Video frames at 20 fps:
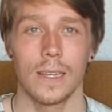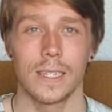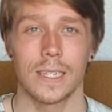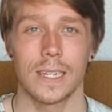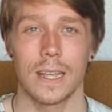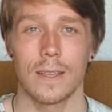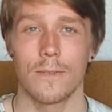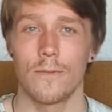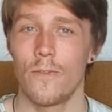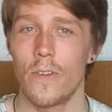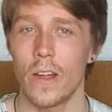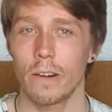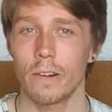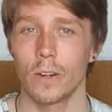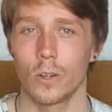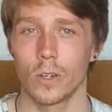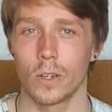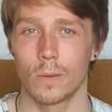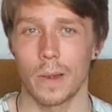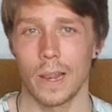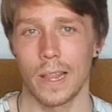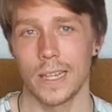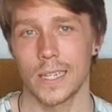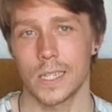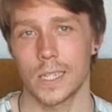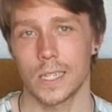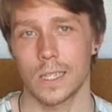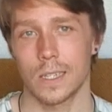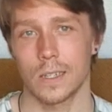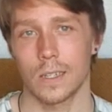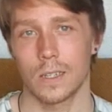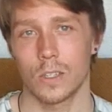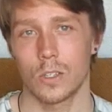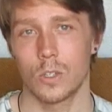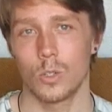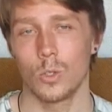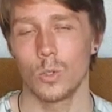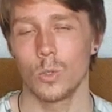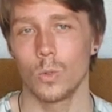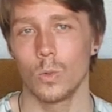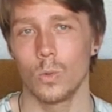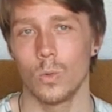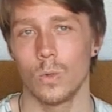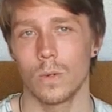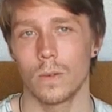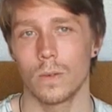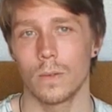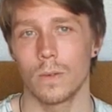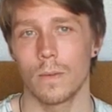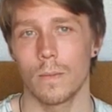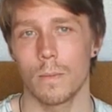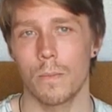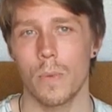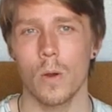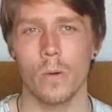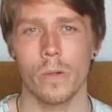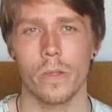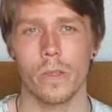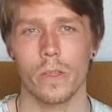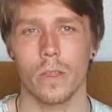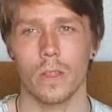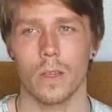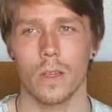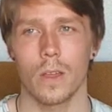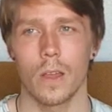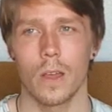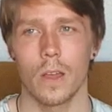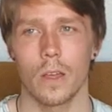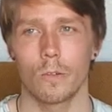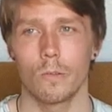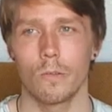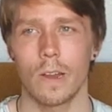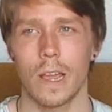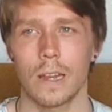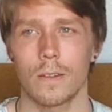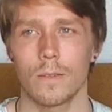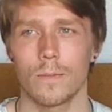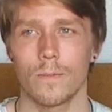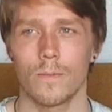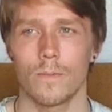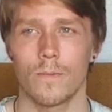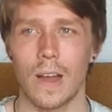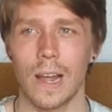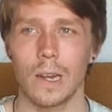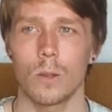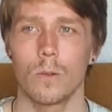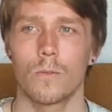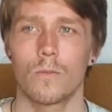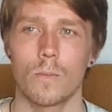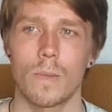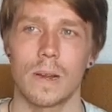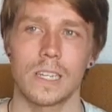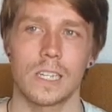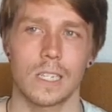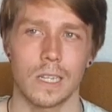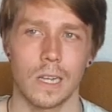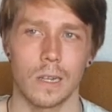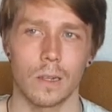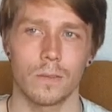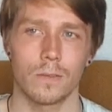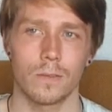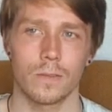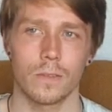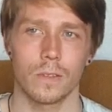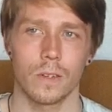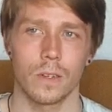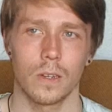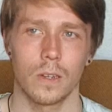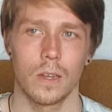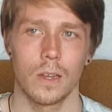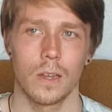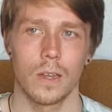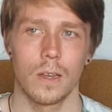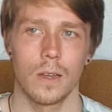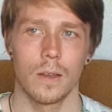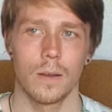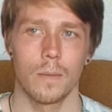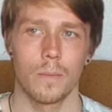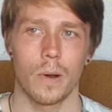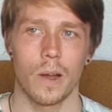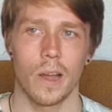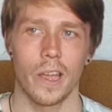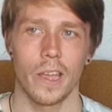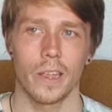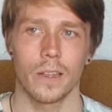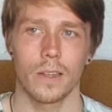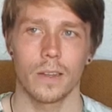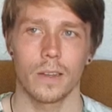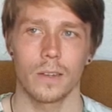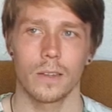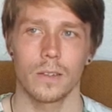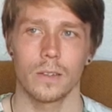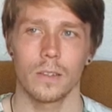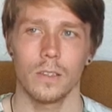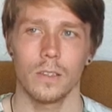is a very good place to both create value for myself by,